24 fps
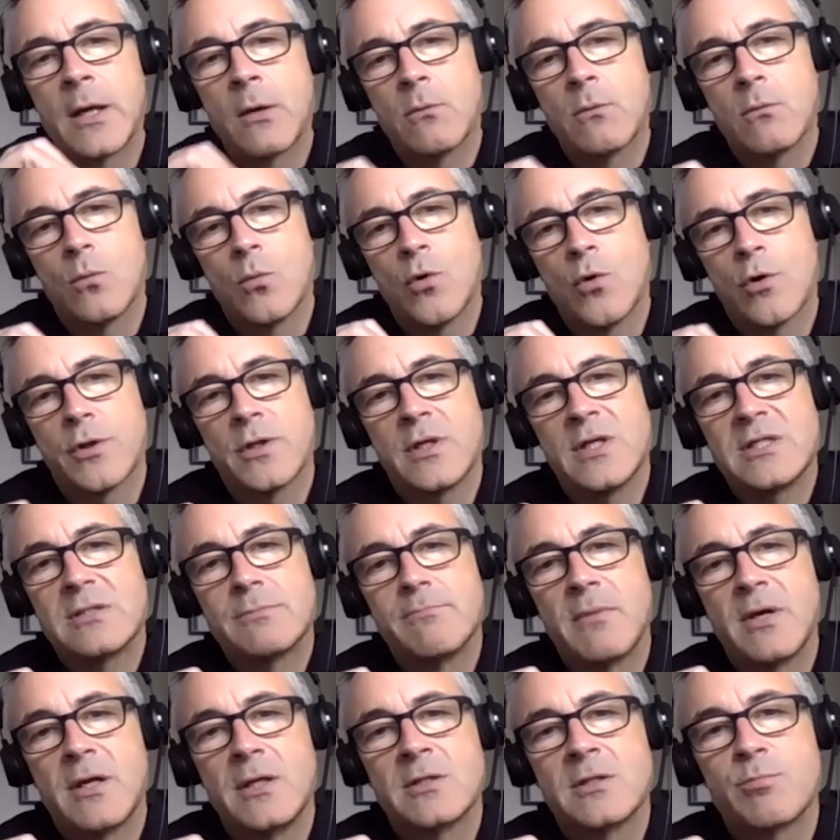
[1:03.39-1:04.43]
Now, what
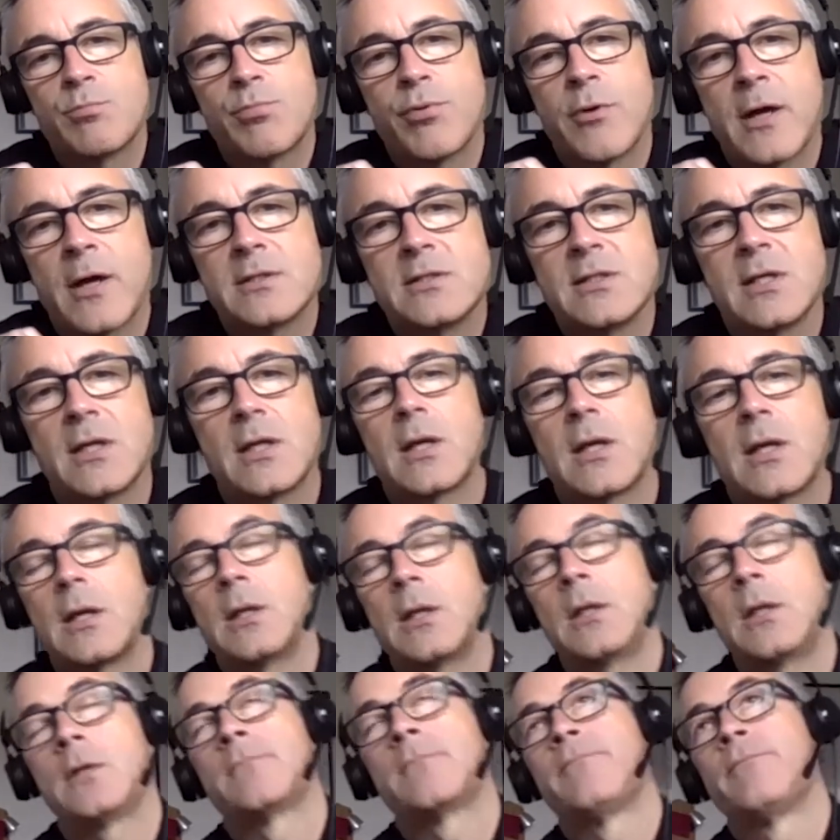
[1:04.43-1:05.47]
this means
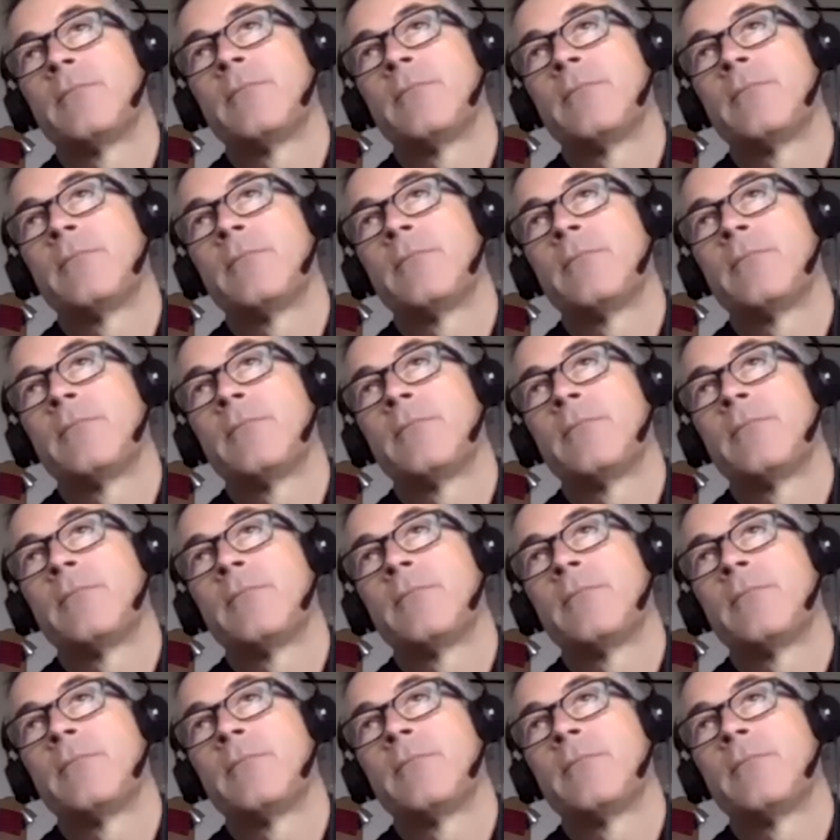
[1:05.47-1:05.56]
practically